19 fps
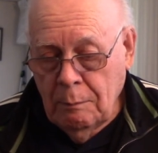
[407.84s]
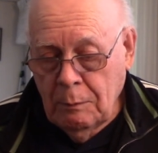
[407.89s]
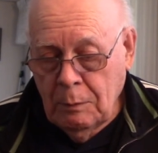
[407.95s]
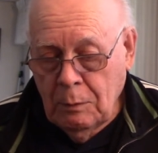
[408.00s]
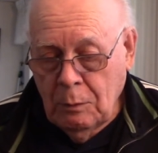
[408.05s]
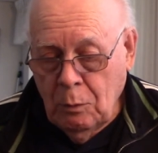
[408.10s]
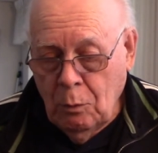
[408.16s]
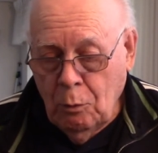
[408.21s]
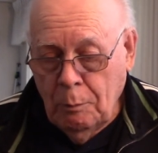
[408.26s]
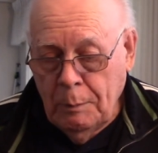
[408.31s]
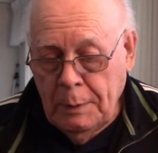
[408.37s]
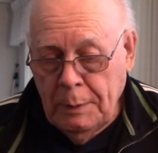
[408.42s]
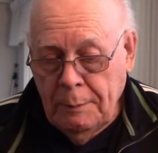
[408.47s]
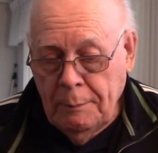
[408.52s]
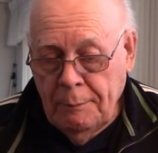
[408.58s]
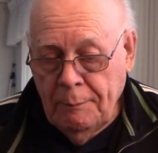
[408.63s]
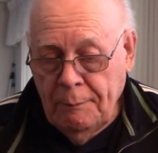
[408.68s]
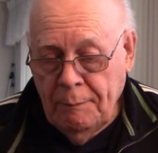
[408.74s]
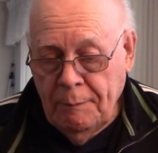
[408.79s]
Coleman,
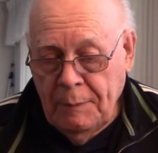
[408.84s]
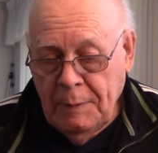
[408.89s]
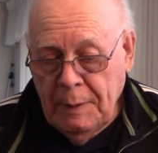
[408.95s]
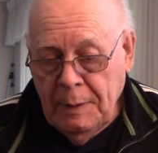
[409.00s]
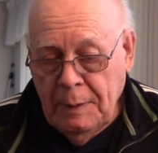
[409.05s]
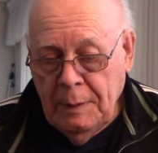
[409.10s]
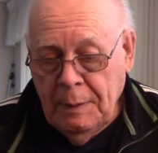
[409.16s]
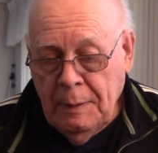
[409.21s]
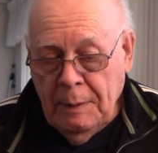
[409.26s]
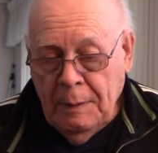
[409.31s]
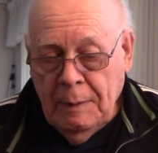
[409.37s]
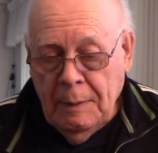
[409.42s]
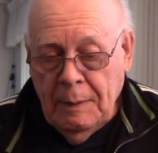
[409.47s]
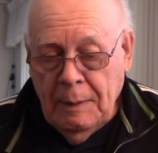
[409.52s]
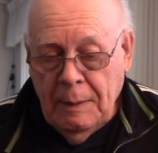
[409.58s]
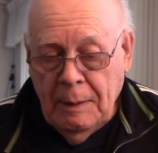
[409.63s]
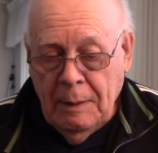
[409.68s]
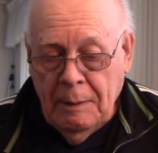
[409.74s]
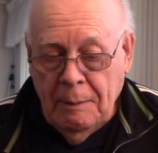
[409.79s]

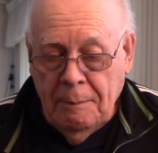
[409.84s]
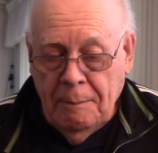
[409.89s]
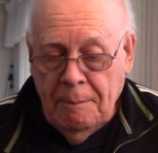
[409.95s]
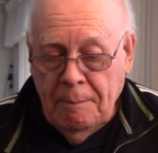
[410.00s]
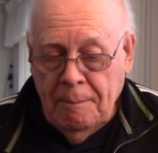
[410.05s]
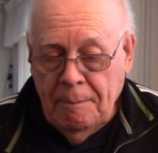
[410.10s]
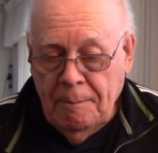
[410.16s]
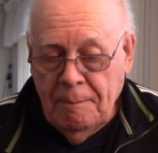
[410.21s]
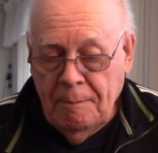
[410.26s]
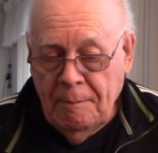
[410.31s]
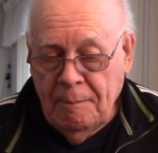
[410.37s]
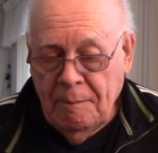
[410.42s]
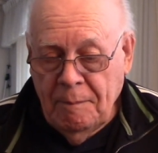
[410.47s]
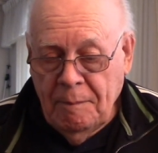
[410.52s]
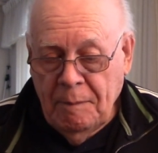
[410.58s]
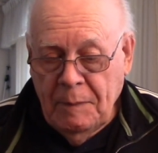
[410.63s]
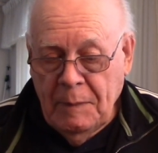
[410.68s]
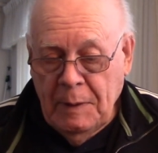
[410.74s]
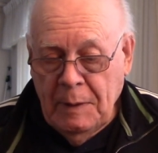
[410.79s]
and
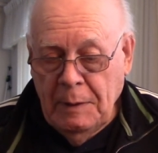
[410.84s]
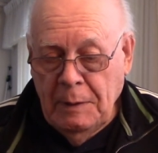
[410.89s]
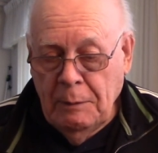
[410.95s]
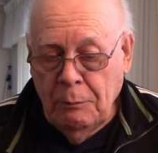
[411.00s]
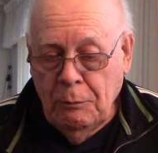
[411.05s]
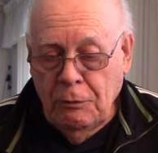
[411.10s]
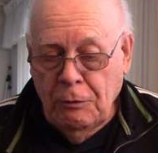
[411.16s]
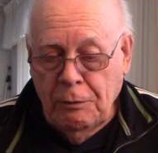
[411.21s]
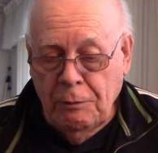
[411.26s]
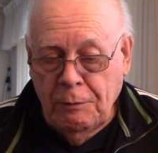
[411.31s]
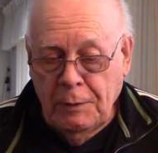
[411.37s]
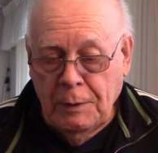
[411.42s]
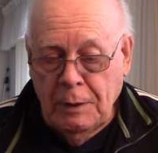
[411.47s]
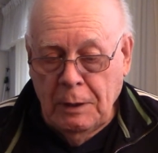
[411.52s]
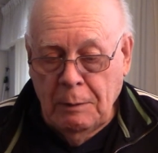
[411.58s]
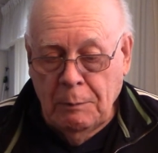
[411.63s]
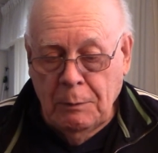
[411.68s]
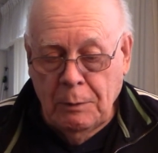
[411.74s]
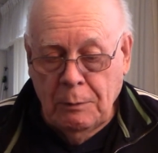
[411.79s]
it was a
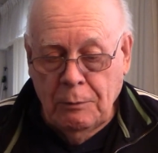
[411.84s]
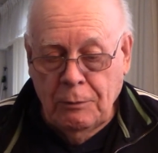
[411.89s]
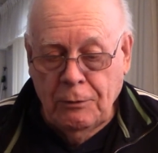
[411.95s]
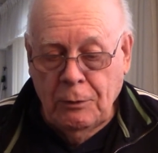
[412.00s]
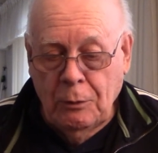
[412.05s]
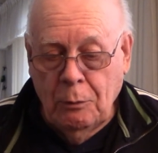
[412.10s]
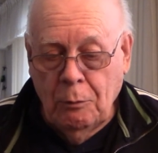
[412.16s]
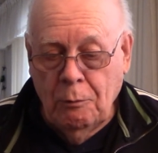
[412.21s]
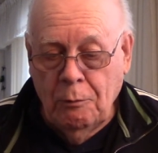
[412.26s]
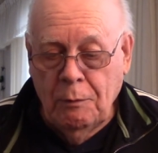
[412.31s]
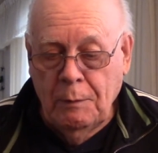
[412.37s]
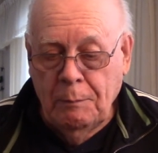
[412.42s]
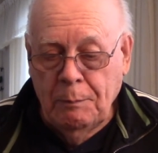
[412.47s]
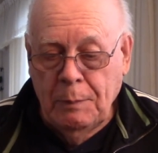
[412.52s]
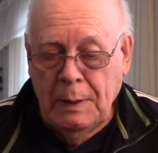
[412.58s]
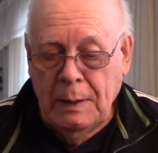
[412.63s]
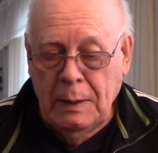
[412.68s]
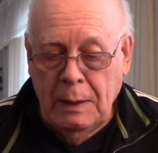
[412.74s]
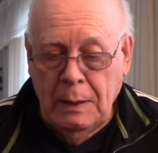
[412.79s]
phenomenal stove.
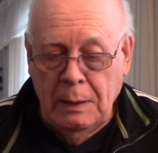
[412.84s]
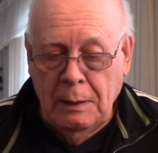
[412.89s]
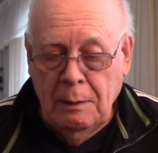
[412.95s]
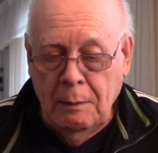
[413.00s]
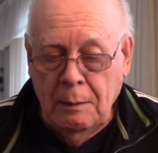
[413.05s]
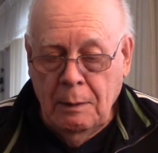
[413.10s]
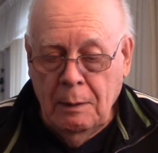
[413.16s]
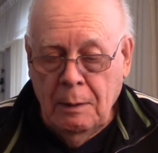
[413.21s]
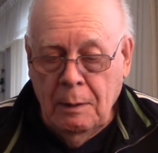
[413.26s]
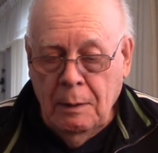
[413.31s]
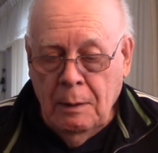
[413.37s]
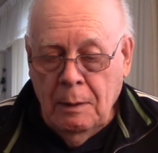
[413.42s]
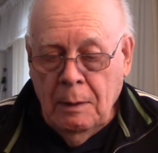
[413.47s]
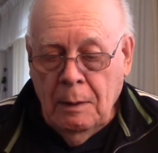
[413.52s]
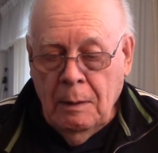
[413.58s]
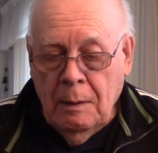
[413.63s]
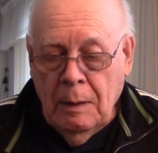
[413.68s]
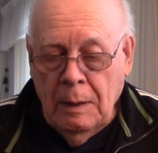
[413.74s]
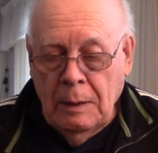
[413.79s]
But
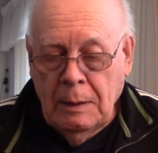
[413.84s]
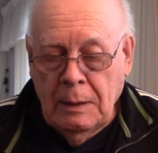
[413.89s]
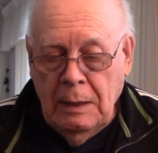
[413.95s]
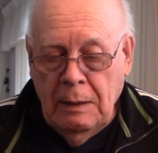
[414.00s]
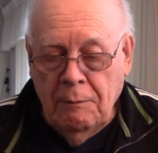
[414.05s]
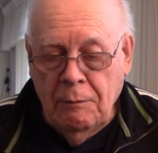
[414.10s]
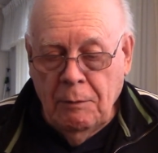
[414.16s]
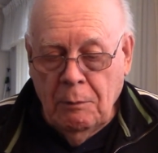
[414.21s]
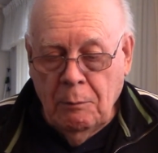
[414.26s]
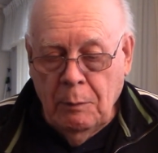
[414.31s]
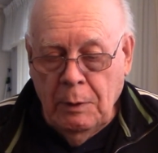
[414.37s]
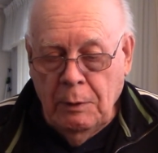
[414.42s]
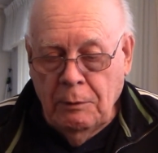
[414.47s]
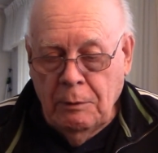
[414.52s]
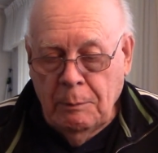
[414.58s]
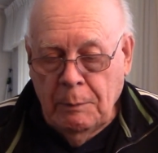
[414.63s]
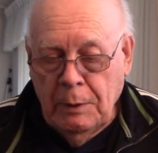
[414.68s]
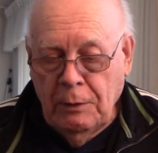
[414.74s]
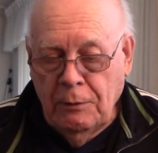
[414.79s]
I gave it away
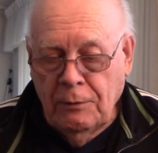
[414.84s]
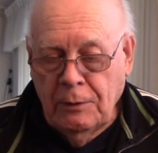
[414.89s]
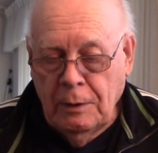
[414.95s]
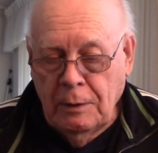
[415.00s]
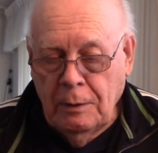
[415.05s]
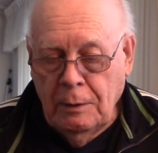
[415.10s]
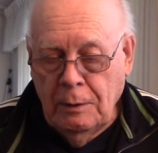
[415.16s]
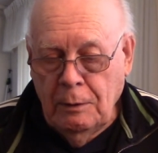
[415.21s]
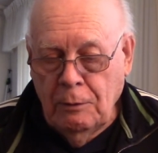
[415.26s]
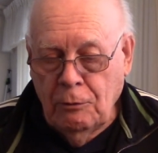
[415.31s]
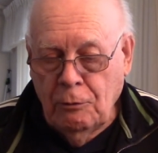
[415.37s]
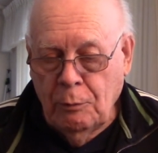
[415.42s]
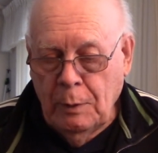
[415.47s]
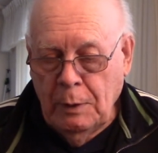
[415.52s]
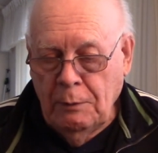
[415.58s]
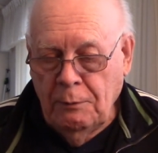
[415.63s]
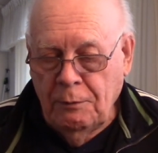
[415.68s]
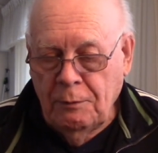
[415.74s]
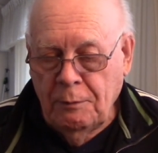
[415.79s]
to my son and his
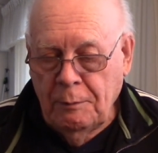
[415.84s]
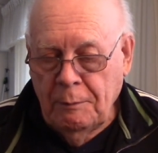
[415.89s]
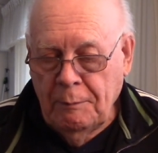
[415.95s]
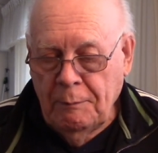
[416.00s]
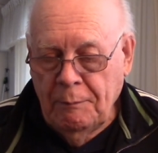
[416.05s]
wife,